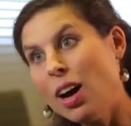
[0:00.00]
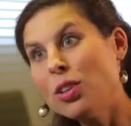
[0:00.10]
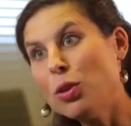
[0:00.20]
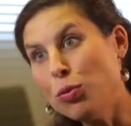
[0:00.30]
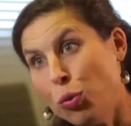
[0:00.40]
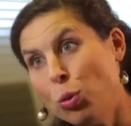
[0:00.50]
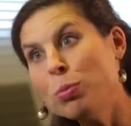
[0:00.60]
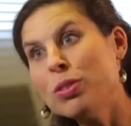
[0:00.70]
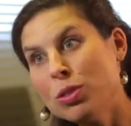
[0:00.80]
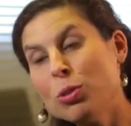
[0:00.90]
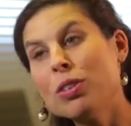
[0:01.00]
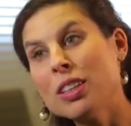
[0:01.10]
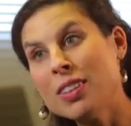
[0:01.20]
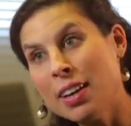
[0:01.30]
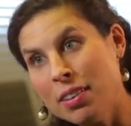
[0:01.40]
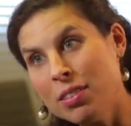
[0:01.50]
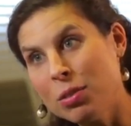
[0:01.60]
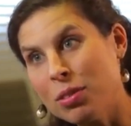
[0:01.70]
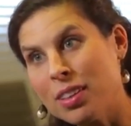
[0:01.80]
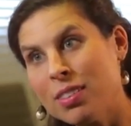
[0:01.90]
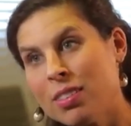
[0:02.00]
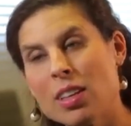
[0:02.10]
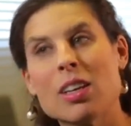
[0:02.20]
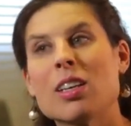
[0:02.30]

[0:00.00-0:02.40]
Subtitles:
on the former Soviet territories,